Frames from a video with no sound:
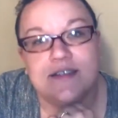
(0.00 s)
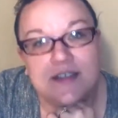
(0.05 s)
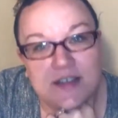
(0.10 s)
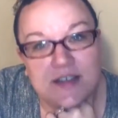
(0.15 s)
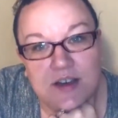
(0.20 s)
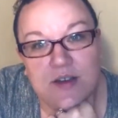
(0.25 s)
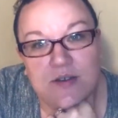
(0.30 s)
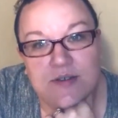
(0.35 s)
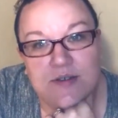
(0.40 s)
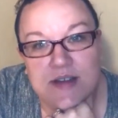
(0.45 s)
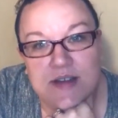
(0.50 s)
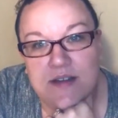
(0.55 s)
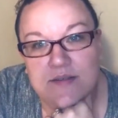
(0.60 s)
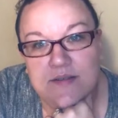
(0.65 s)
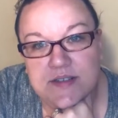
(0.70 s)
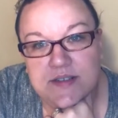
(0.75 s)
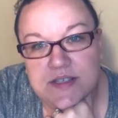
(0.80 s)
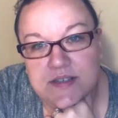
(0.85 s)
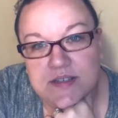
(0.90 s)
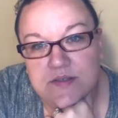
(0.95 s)
to go
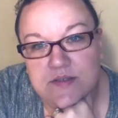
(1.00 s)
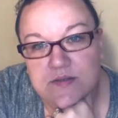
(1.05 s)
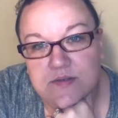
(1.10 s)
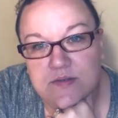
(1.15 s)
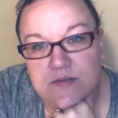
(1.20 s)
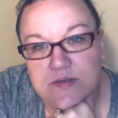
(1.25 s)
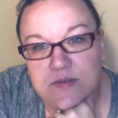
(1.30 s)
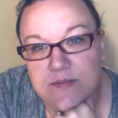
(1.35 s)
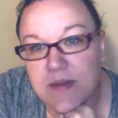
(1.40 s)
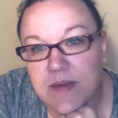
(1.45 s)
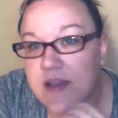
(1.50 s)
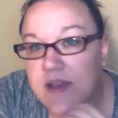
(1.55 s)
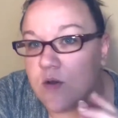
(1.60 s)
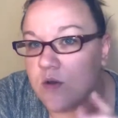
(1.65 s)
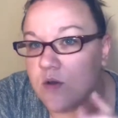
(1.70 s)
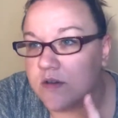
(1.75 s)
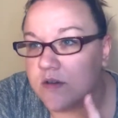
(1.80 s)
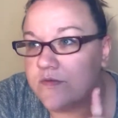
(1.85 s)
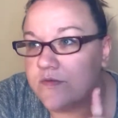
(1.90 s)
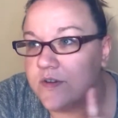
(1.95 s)
down to my
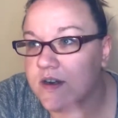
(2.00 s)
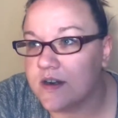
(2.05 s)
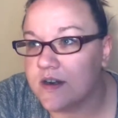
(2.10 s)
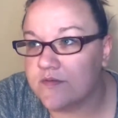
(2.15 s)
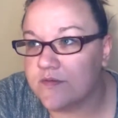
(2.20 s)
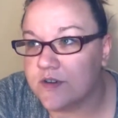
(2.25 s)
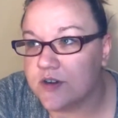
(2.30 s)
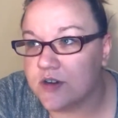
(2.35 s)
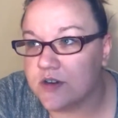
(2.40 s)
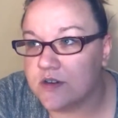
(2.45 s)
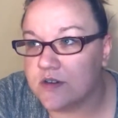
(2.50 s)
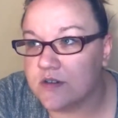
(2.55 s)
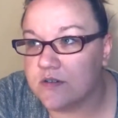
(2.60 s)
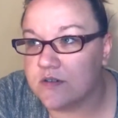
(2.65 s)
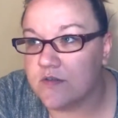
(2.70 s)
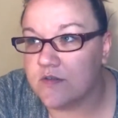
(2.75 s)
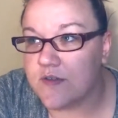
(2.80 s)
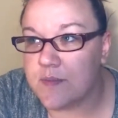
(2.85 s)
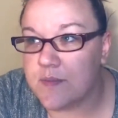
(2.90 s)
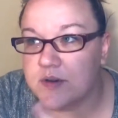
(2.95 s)
goal for
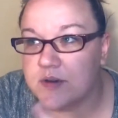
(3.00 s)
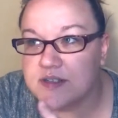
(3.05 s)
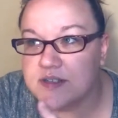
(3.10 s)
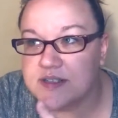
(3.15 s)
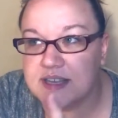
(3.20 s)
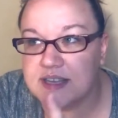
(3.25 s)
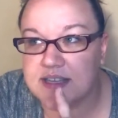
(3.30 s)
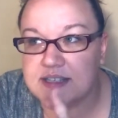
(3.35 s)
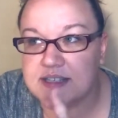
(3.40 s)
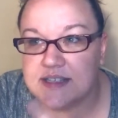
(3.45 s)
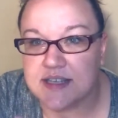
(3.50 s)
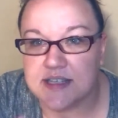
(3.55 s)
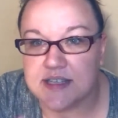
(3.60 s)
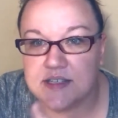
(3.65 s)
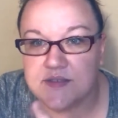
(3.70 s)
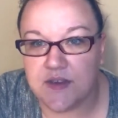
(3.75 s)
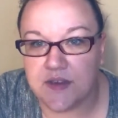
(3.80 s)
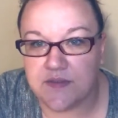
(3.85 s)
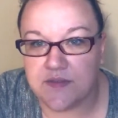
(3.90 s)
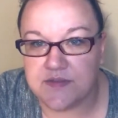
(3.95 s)
November is like
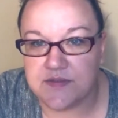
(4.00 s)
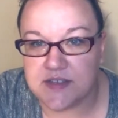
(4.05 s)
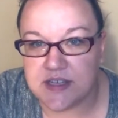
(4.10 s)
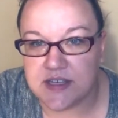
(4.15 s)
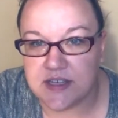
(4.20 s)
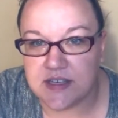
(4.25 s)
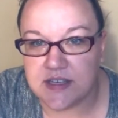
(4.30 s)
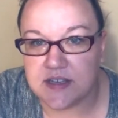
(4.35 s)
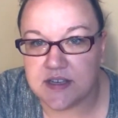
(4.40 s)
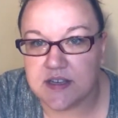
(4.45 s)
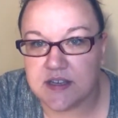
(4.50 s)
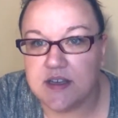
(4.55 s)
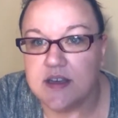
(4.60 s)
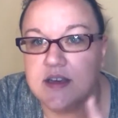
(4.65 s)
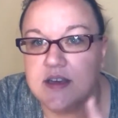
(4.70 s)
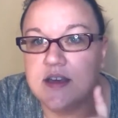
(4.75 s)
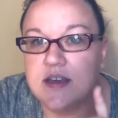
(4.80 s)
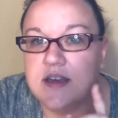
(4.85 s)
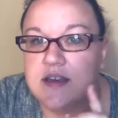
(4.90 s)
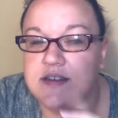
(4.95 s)
650.
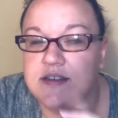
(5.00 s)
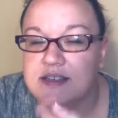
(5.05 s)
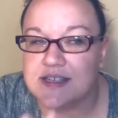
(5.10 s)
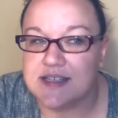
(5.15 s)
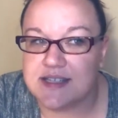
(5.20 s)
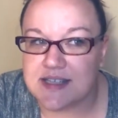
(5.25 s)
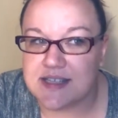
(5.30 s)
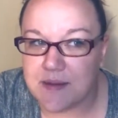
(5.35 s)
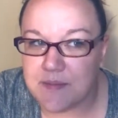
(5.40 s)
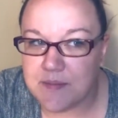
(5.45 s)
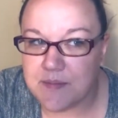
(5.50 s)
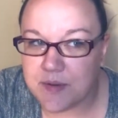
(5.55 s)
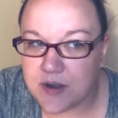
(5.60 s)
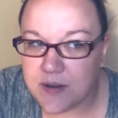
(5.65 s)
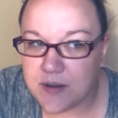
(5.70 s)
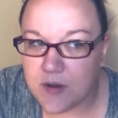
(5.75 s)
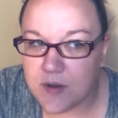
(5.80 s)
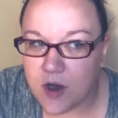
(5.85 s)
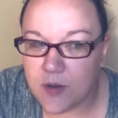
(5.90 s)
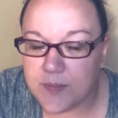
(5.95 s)

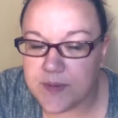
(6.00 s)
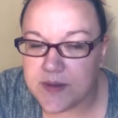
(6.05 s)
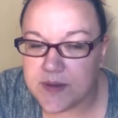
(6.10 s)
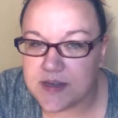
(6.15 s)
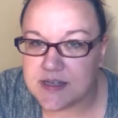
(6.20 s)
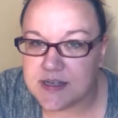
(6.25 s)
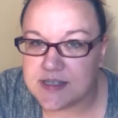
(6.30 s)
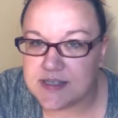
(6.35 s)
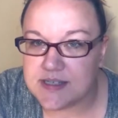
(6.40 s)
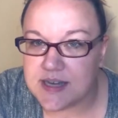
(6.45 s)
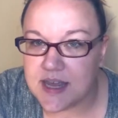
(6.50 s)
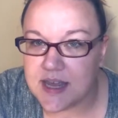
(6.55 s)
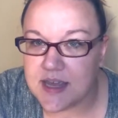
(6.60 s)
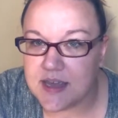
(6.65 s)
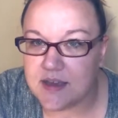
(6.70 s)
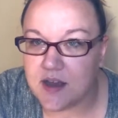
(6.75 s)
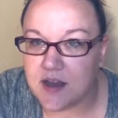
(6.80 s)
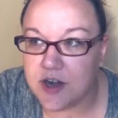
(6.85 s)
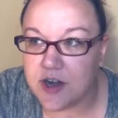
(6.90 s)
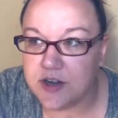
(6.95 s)
December I'm hoping to
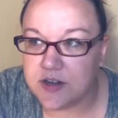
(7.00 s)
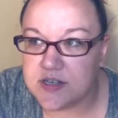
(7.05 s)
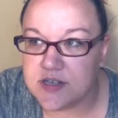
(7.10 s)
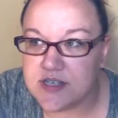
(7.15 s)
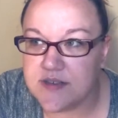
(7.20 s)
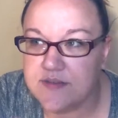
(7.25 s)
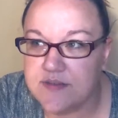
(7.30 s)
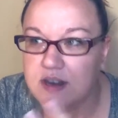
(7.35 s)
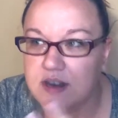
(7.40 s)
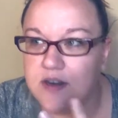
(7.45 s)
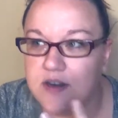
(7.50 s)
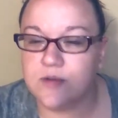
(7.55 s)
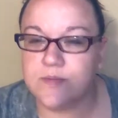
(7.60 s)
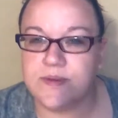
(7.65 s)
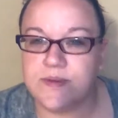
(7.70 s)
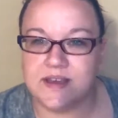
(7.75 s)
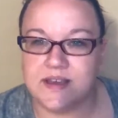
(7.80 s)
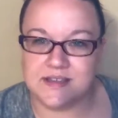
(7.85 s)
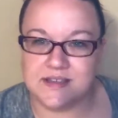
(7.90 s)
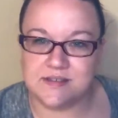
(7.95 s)
stay under 700
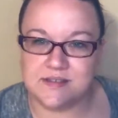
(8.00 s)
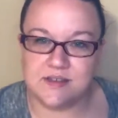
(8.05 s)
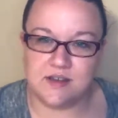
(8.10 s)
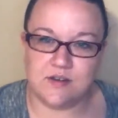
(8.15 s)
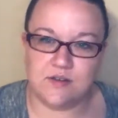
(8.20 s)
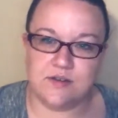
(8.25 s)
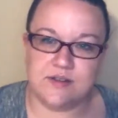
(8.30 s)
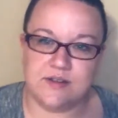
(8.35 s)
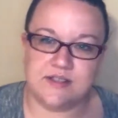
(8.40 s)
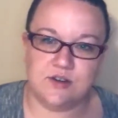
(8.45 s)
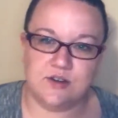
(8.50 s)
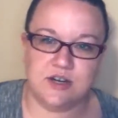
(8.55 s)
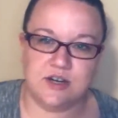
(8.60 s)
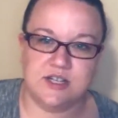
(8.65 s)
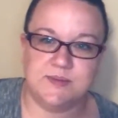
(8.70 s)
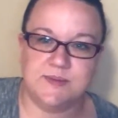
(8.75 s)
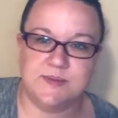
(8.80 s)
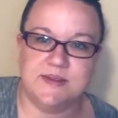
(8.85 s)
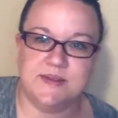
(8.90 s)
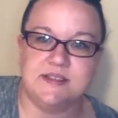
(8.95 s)
because, you know, it's
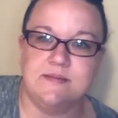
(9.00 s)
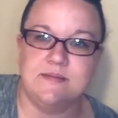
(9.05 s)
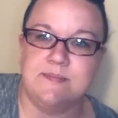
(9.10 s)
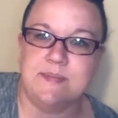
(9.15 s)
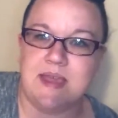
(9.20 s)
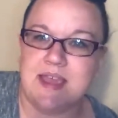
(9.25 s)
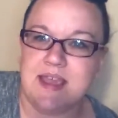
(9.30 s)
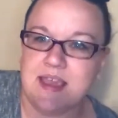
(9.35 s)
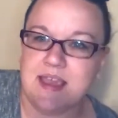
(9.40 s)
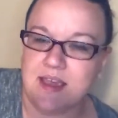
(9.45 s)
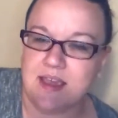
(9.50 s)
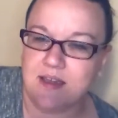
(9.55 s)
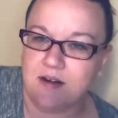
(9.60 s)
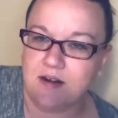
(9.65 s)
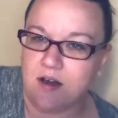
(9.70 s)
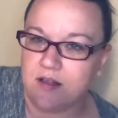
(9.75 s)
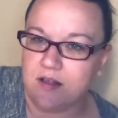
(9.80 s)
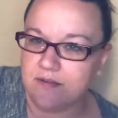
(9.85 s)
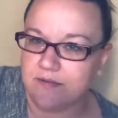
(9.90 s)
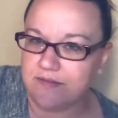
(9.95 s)
Christmas and baking and
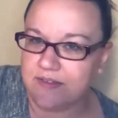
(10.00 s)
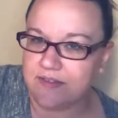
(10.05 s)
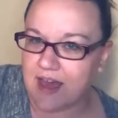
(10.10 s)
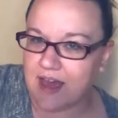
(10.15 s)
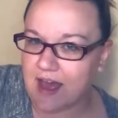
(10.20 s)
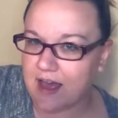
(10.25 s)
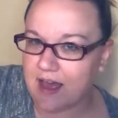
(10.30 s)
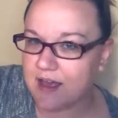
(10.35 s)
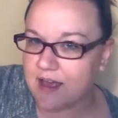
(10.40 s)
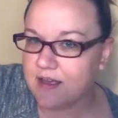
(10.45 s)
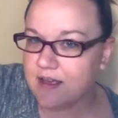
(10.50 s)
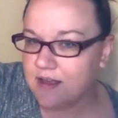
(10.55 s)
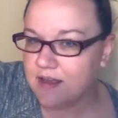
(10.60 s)
all of that.